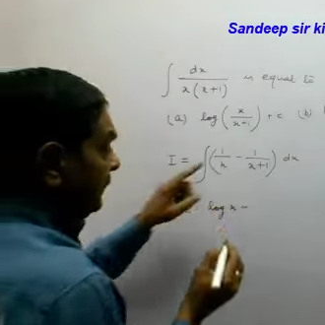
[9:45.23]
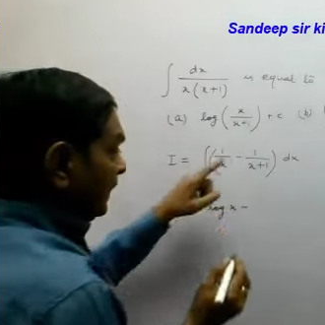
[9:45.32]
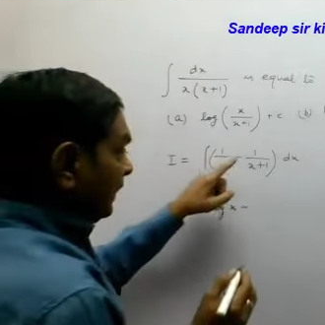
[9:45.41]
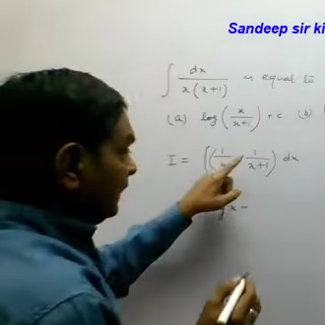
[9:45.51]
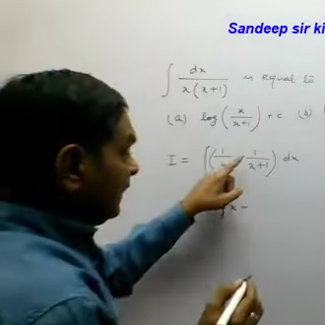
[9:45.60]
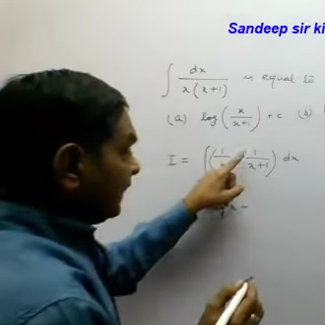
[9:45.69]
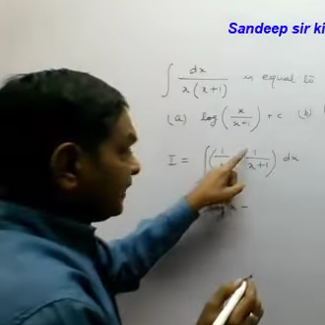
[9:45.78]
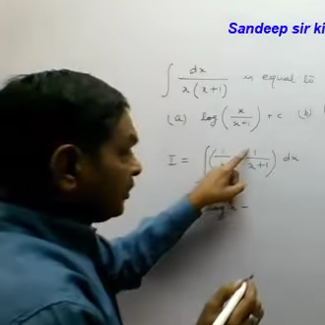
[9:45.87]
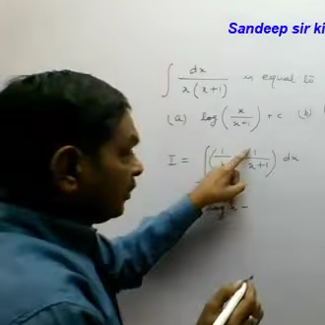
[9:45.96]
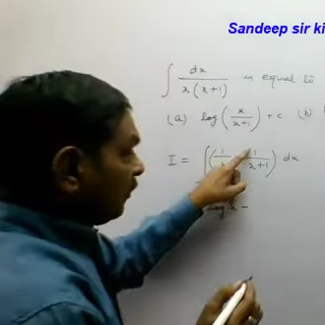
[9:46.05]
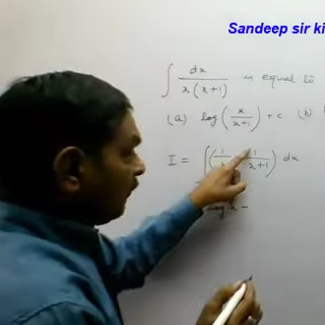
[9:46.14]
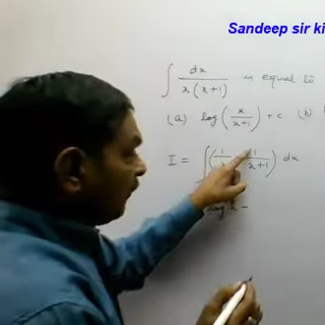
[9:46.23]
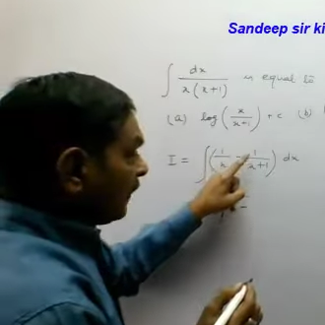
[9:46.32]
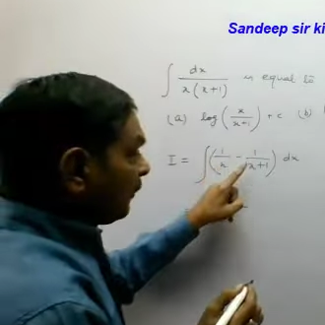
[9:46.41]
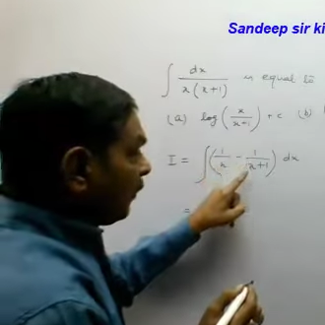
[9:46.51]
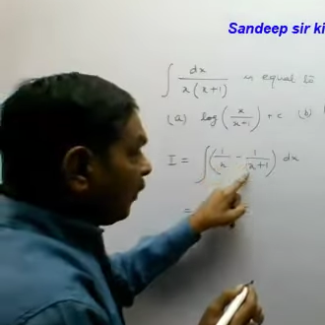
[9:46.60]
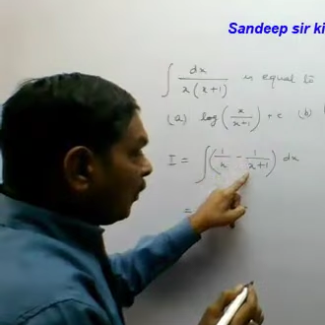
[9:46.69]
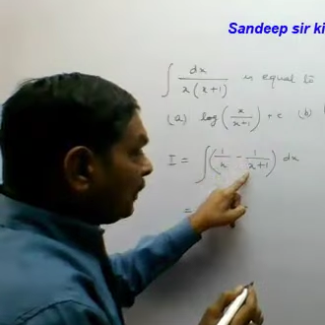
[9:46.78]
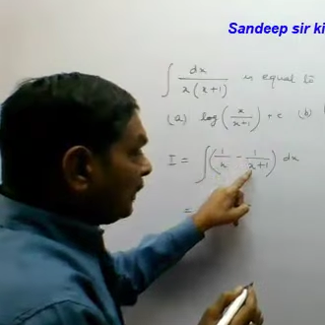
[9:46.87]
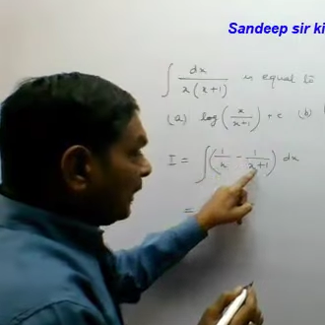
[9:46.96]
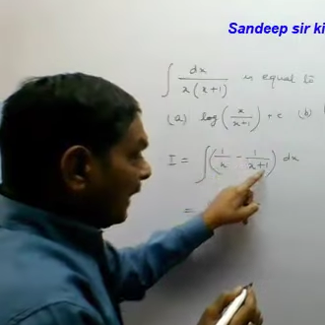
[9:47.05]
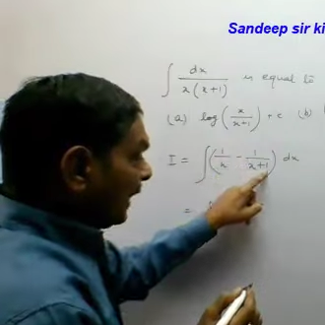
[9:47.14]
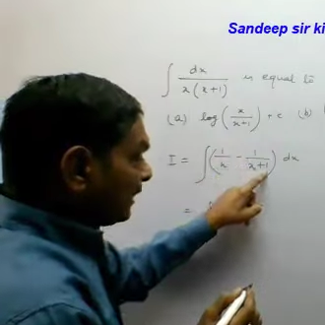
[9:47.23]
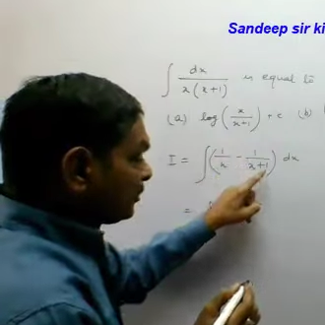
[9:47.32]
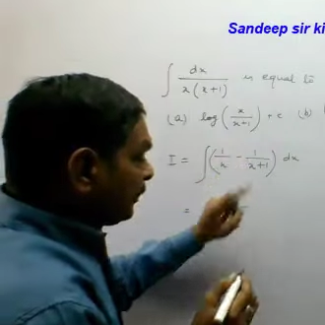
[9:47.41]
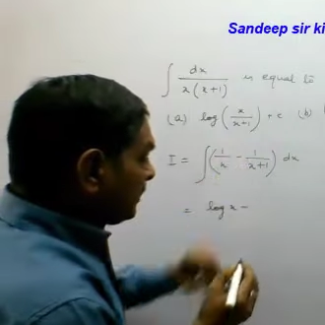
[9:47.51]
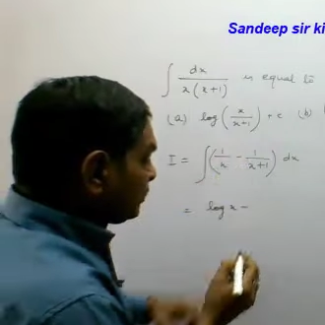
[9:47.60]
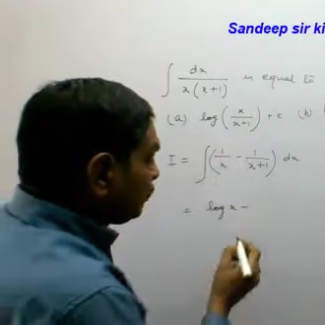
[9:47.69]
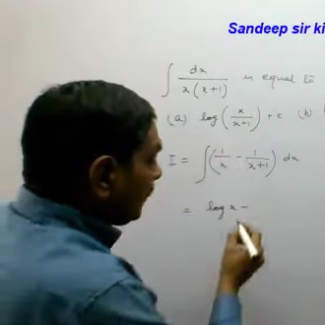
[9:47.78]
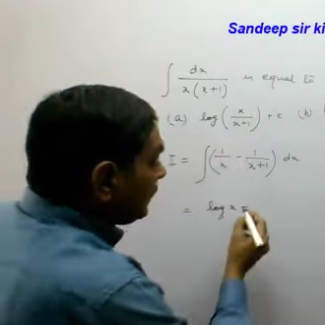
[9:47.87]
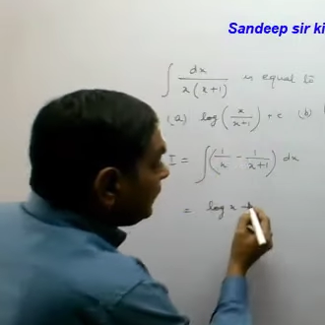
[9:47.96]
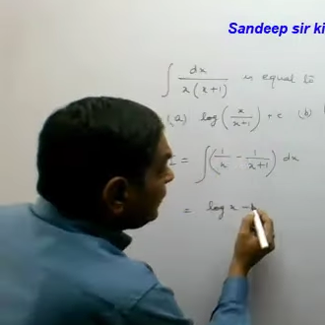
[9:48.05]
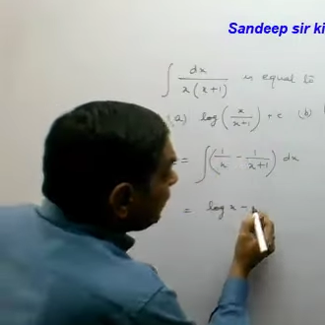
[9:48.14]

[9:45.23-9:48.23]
integration of 1 upon x plus 1